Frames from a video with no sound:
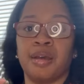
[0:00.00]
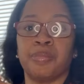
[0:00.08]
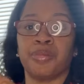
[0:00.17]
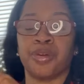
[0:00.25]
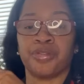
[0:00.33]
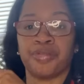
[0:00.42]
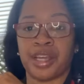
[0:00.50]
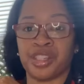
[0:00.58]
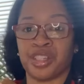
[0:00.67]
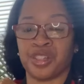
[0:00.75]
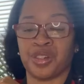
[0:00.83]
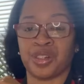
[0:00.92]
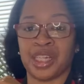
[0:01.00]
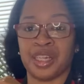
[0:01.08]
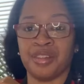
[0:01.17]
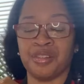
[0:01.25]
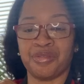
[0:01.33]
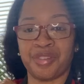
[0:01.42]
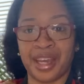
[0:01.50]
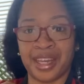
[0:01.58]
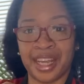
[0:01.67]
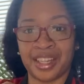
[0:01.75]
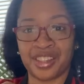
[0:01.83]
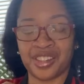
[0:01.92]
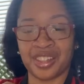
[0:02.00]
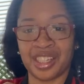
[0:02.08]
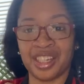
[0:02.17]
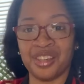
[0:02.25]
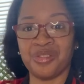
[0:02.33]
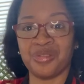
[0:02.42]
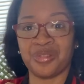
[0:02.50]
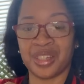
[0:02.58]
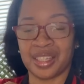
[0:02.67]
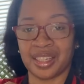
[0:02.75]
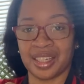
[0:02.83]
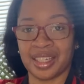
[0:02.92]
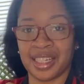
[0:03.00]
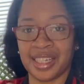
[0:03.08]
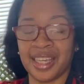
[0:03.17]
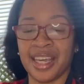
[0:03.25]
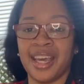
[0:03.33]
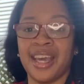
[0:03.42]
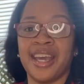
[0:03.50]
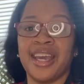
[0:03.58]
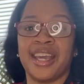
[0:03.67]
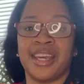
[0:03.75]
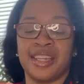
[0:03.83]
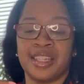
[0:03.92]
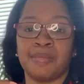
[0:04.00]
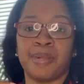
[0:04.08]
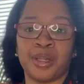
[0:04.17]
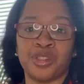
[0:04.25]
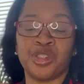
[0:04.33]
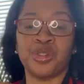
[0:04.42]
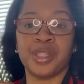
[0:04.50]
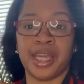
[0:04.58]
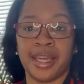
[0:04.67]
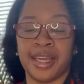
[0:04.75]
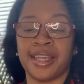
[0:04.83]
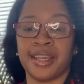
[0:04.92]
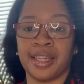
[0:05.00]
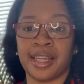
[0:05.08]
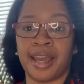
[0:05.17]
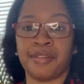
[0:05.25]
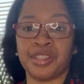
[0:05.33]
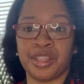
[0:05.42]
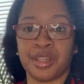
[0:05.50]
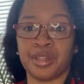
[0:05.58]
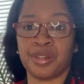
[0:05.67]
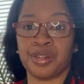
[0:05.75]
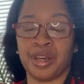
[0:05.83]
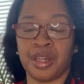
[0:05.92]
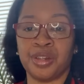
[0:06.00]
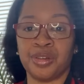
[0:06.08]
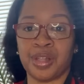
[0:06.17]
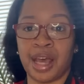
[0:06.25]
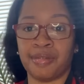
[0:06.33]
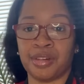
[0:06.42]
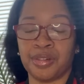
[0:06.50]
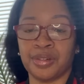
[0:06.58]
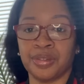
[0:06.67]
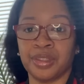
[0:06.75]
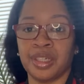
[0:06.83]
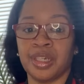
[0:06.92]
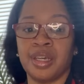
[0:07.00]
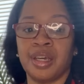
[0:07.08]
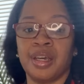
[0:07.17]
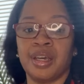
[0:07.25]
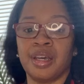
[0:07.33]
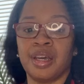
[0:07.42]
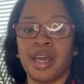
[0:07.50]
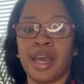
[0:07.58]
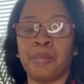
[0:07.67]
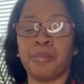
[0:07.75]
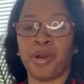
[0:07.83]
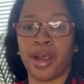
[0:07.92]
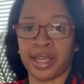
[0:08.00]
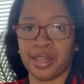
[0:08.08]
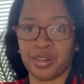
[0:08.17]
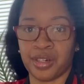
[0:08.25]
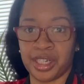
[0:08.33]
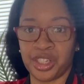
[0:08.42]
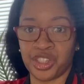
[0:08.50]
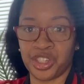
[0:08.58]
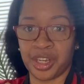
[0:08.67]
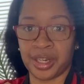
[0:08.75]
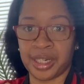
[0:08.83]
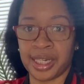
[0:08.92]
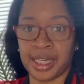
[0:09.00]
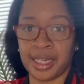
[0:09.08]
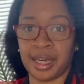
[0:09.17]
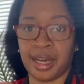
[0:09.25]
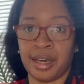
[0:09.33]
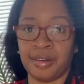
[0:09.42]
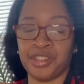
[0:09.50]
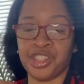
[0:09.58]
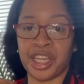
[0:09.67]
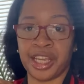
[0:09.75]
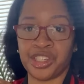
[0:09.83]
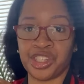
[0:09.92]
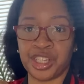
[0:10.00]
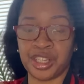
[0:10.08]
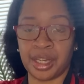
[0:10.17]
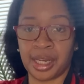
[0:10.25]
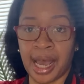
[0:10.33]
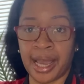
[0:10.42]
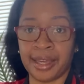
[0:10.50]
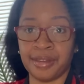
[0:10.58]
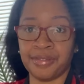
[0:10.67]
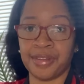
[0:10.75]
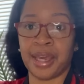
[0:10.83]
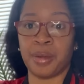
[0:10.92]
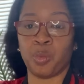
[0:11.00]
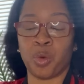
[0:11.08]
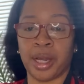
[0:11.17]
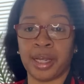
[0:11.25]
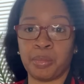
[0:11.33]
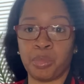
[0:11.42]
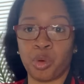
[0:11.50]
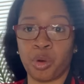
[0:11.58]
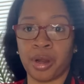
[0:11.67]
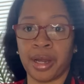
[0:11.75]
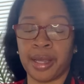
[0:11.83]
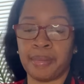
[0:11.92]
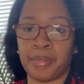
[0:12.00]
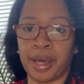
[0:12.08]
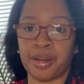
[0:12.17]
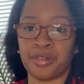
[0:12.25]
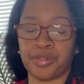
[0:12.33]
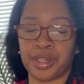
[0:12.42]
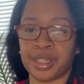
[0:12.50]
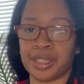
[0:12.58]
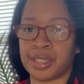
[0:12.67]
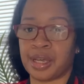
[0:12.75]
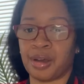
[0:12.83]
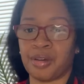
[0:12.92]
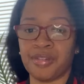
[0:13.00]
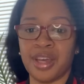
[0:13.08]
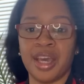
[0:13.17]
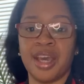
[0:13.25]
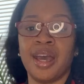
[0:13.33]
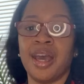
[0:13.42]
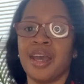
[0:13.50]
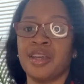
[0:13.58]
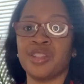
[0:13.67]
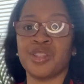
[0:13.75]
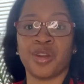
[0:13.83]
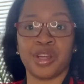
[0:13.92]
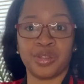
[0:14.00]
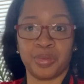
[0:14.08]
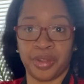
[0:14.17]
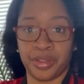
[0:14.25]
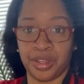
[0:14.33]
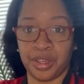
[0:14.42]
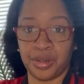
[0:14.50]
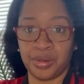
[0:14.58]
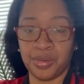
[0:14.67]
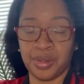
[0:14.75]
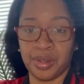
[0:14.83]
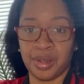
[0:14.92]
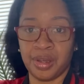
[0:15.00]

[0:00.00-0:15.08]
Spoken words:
professionally, financially, physically. It is about you taking your life to a new level. Embarking on this journey of changing your life and wanting more and better for yourself. It starts with you.